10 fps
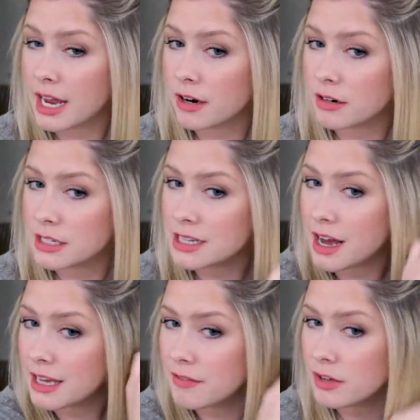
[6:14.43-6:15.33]
iron is
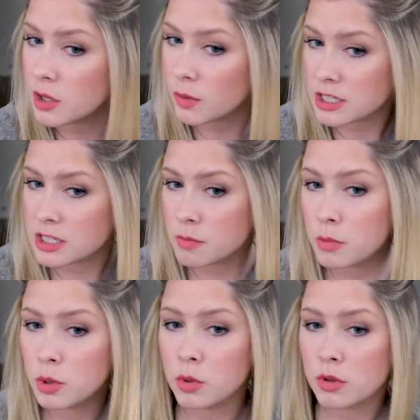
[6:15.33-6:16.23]
not giving you a
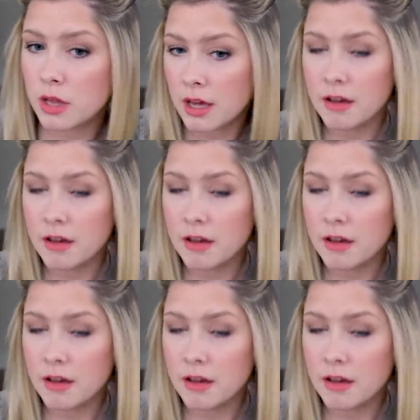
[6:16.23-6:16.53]
smooth